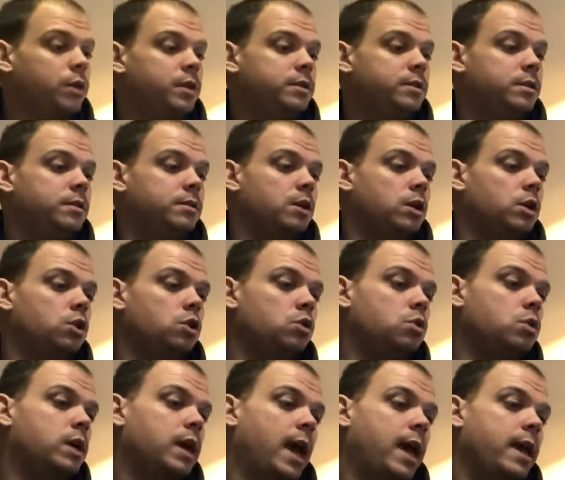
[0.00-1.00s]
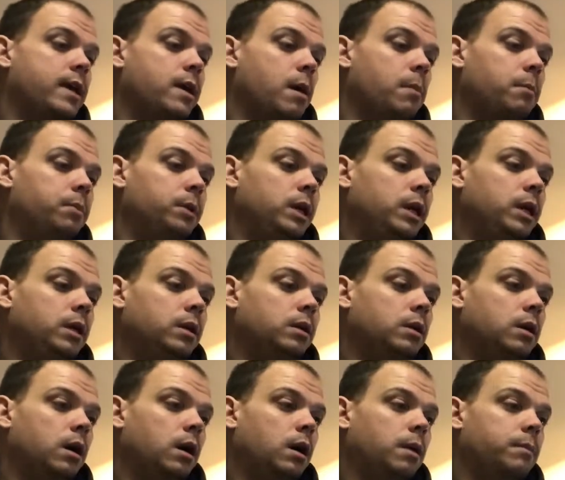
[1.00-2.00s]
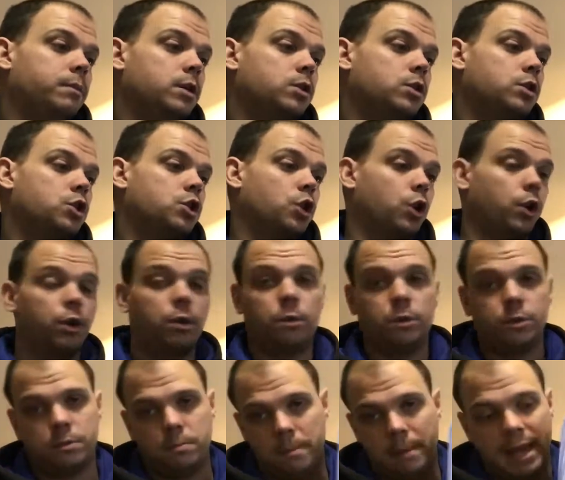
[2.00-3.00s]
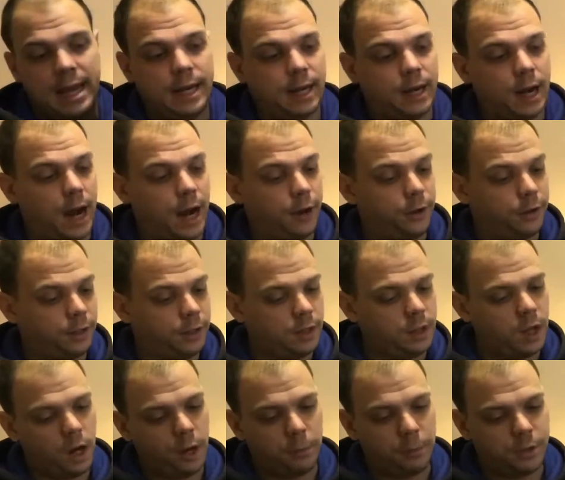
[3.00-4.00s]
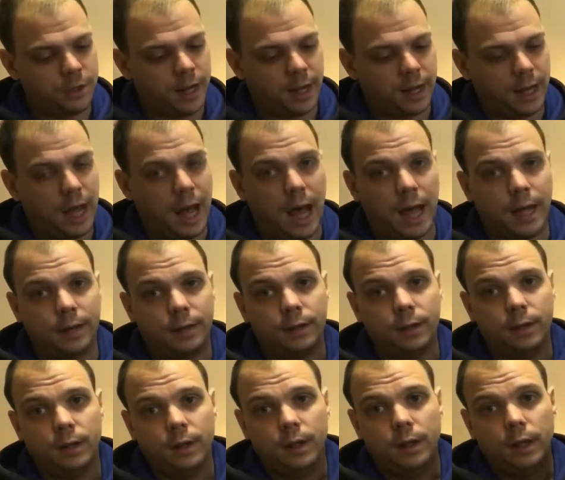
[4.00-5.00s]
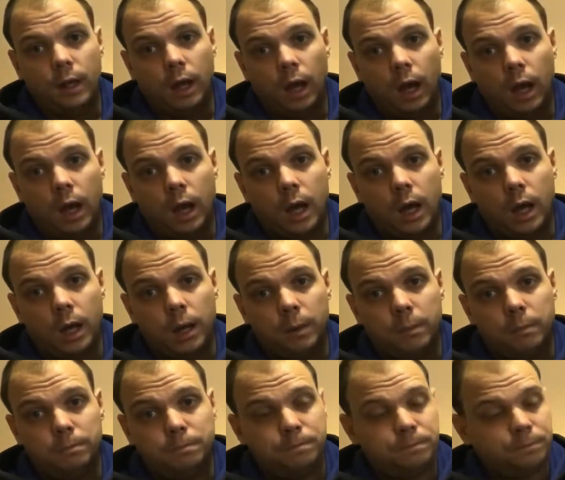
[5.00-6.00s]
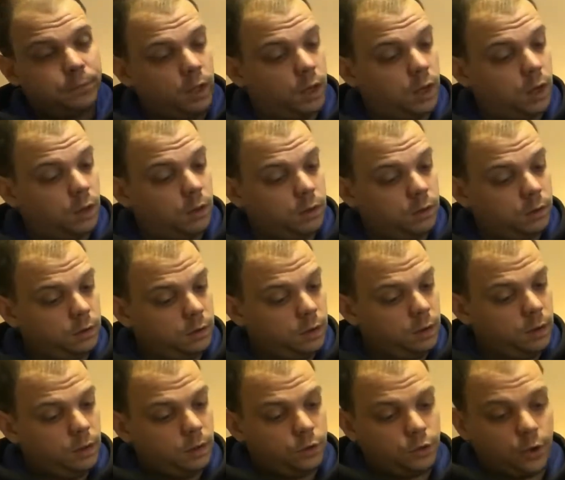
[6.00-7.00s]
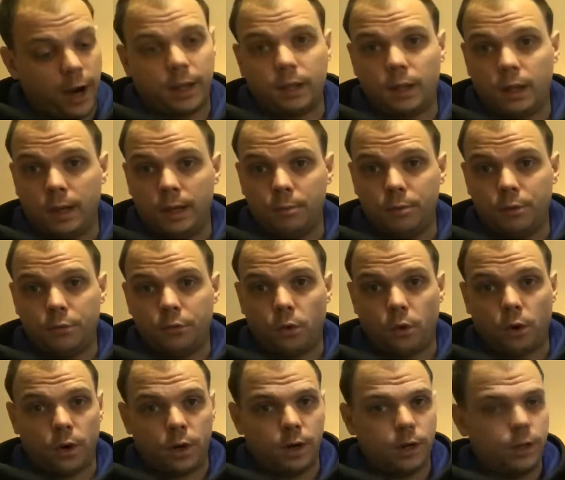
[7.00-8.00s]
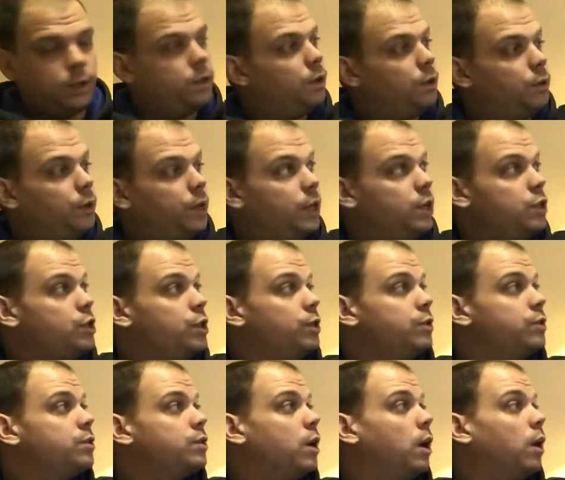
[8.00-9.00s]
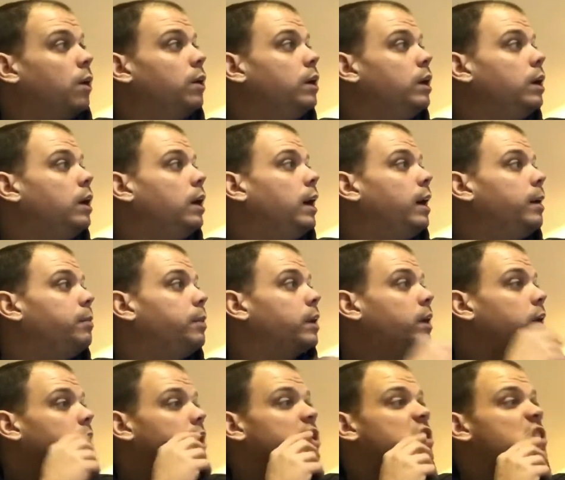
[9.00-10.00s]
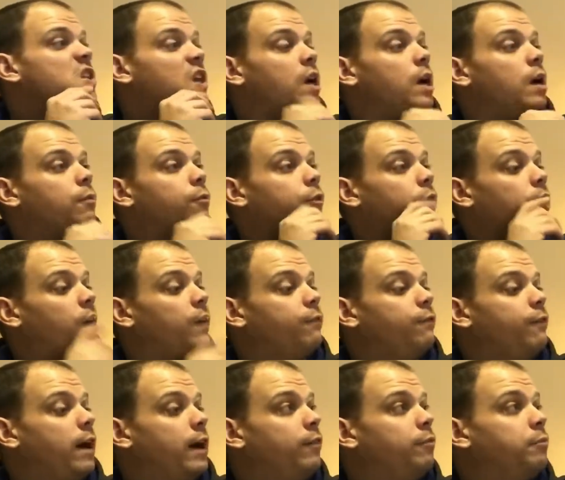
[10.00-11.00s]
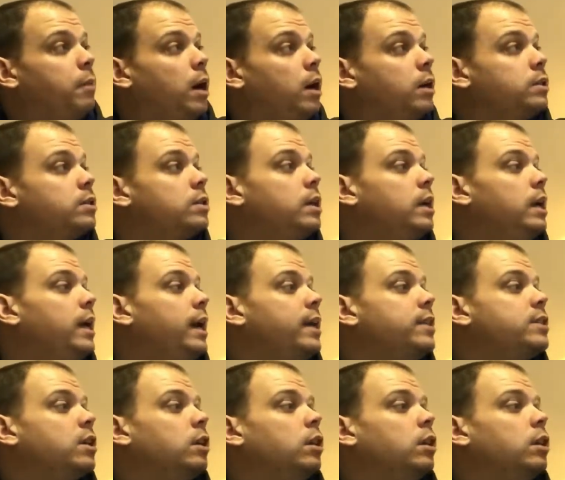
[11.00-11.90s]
this is a UK company. This shirt was made in Ireland, 100% cotton, you know, dry cleaned before donation. So I picked this thing up for like $5. It's a